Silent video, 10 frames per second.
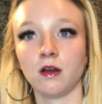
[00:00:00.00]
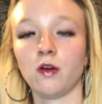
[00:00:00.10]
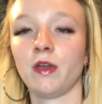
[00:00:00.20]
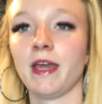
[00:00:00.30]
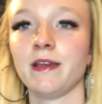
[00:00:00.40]

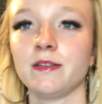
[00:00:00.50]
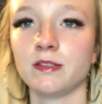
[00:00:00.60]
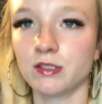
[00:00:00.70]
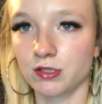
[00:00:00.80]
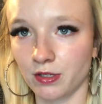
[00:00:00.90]
Okay,
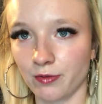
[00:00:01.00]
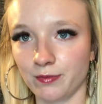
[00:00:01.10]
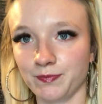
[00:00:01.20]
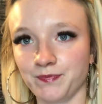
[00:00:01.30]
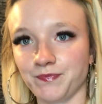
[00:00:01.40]
so,
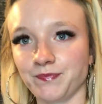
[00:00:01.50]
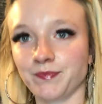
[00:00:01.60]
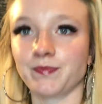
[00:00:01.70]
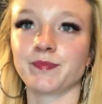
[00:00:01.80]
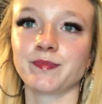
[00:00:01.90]

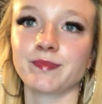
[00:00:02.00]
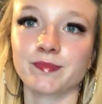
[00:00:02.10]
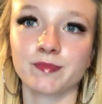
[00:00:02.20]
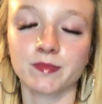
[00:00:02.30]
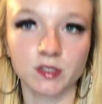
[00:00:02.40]

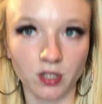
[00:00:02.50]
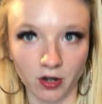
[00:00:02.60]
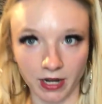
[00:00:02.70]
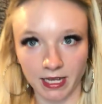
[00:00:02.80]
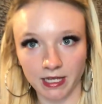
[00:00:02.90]

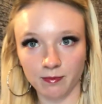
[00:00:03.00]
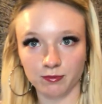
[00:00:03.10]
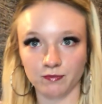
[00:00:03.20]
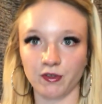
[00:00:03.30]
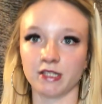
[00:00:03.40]
sorry, I keep
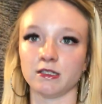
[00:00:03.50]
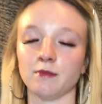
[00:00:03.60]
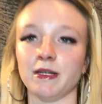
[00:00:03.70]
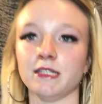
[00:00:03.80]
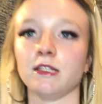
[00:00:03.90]
fixing
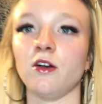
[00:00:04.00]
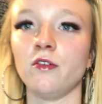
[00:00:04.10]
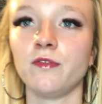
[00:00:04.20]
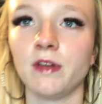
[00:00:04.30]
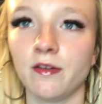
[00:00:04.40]

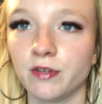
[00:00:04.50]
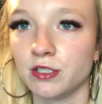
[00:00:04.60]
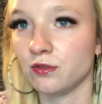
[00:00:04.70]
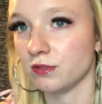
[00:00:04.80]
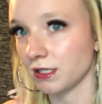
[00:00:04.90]
myself every
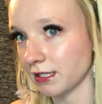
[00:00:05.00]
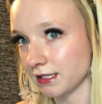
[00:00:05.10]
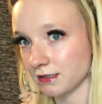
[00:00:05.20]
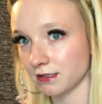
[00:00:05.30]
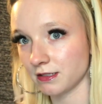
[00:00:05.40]
2
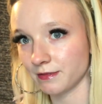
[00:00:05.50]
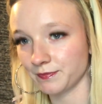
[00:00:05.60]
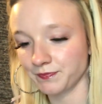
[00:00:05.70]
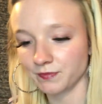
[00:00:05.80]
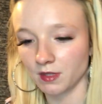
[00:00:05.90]
seconds.
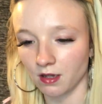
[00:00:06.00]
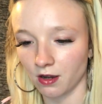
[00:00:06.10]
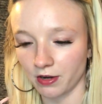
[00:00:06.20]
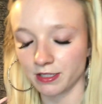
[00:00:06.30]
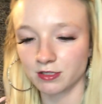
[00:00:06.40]

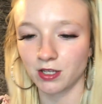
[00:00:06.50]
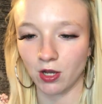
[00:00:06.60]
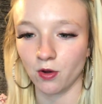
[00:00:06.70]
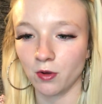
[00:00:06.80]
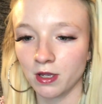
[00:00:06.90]
Alright,
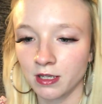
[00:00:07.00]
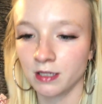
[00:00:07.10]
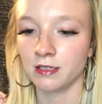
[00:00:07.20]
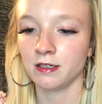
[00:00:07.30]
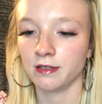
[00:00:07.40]
so
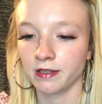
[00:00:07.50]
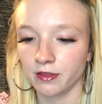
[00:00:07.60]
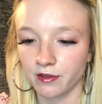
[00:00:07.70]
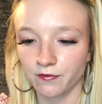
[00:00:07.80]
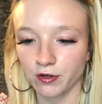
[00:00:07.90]

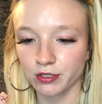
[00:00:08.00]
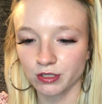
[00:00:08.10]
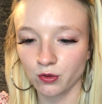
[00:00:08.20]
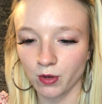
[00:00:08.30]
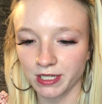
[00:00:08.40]
the
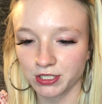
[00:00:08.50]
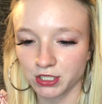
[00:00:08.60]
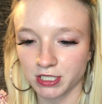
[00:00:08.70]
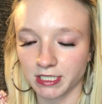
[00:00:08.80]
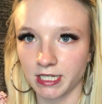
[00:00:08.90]
first
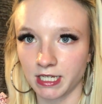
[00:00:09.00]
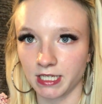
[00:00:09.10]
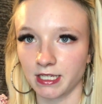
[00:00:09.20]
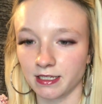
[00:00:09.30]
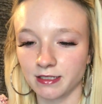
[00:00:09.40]
question
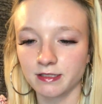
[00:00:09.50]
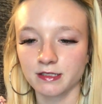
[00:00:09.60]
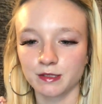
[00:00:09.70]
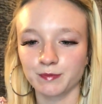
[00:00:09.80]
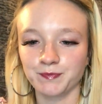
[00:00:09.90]

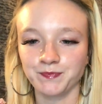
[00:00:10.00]
is,